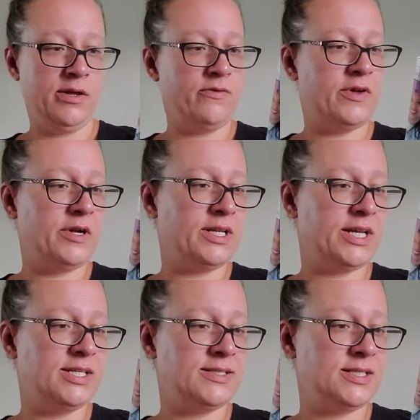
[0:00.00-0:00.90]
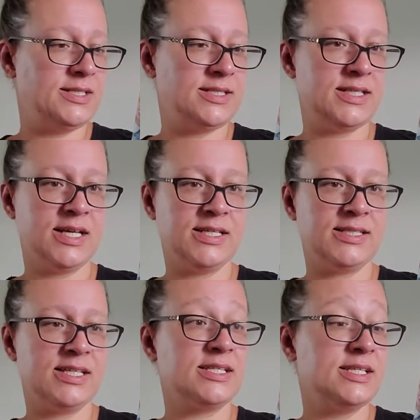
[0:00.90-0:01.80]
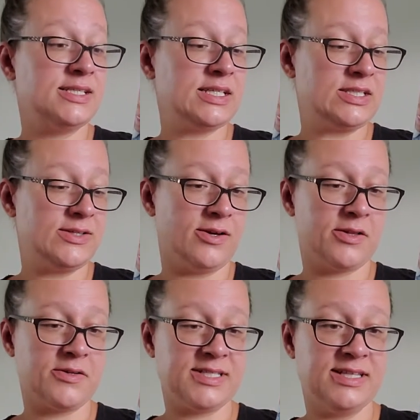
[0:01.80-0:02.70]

Very nice, and it's $66,